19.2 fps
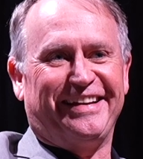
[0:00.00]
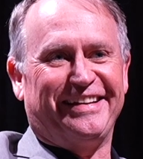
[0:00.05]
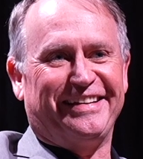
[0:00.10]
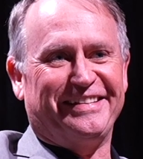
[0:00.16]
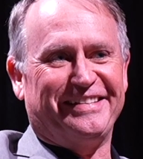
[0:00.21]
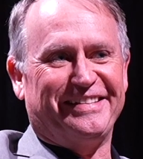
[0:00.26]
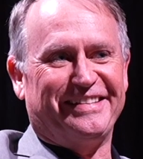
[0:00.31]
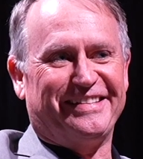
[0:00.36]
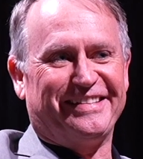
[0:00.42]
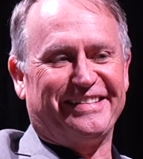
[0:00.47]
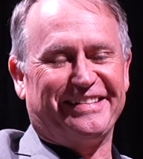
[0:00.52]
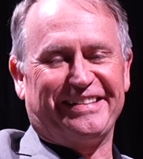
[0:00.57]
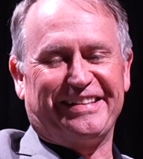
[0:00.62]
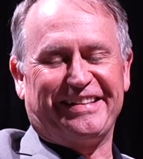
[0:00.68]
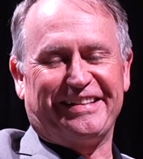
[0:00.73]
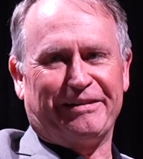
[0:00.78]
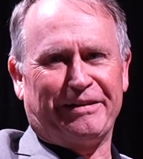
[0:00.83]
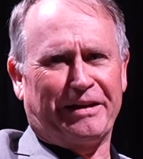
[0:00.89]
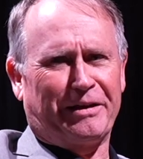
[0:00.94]
And
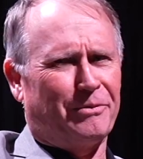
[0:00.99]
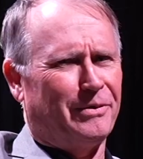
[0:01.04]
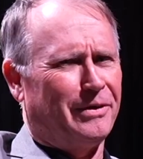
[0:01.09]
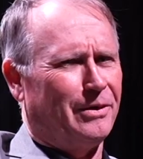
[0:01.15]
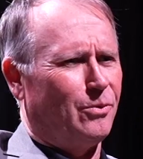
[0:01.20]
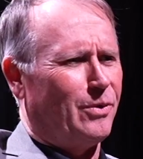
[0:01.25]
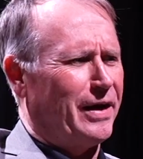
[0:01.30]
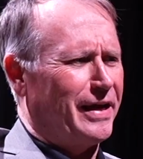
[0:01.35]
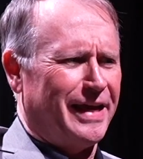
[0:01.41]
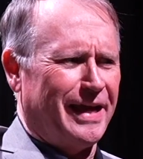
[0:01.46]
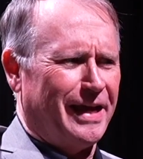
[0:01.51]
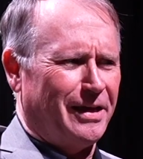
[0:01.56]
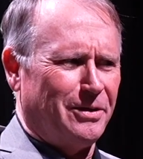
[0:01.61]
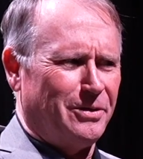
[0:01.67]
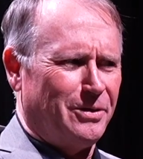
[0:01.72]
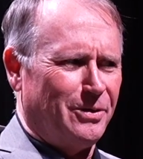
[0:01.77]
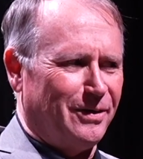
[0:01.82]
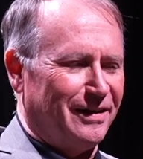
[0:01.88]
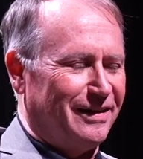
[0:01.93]
like, well, why can't
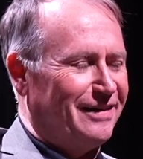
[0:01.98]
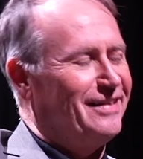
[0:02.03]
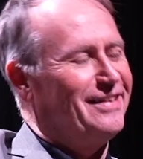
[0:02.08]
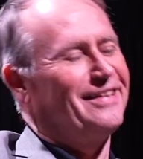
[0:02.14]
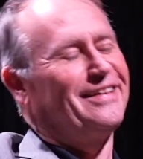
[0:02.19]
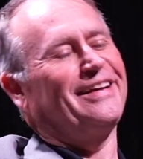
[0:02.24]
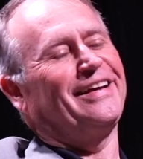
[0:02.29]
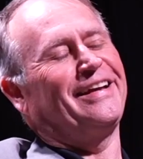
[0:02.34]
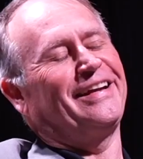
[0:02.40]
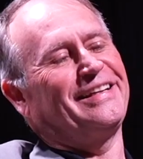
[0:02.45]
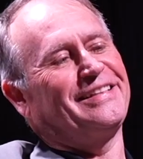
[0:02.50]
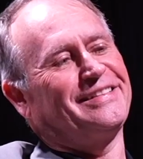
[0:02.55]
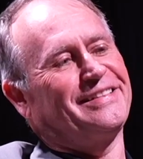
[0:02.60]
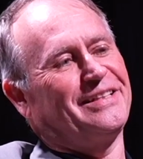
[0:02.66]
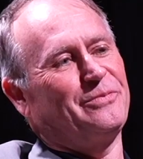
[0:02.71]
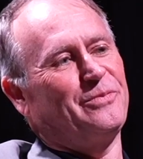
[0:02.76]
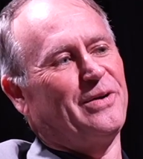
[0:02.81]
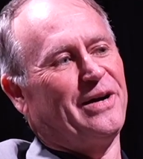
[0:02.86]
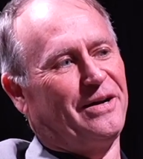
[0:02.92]
you do it? And I
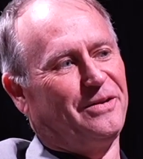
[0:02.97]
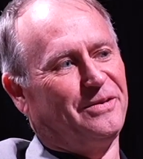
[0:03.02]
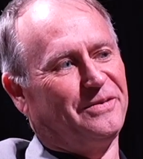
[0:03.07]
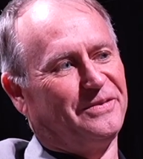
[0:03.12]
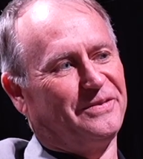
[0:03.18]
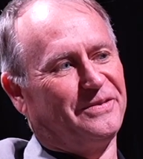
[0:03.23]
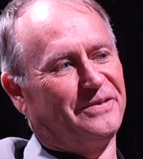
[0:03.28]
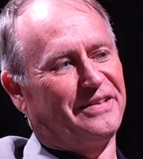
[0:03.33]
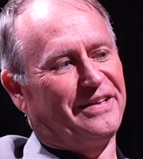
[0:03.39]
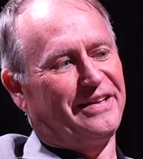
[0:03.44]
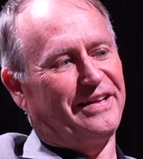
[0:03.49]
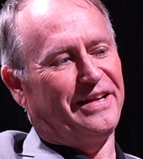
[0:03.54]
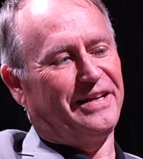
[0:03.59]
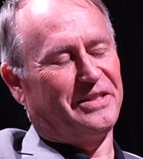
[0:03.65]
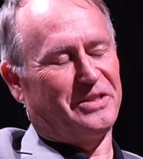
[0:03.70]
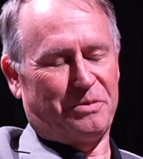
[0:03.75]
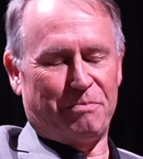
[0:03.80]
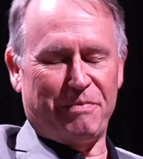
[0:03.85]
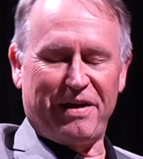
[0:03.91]
said, well,
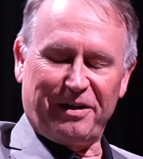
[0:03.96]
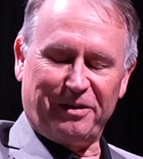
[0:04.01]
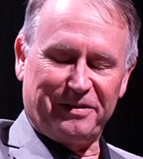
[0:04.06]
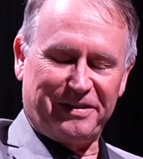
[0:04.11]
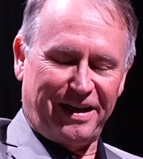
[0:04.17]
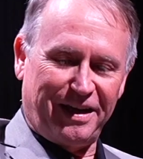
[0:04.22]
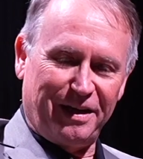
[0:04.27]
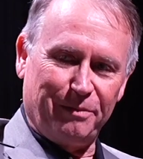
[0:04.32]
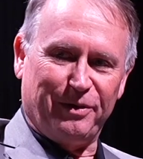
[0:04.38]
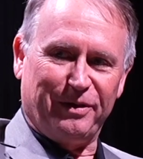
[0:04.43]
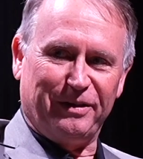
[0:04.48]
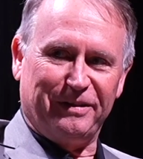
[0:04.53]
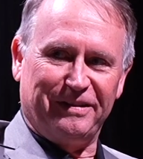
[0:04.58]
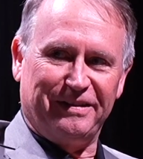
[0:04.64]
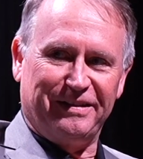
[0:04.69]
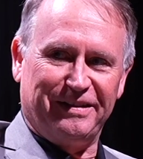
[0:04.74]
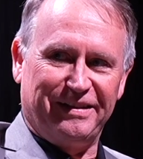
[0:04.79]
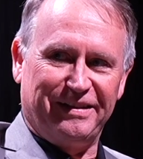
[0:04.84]
it's a metal table.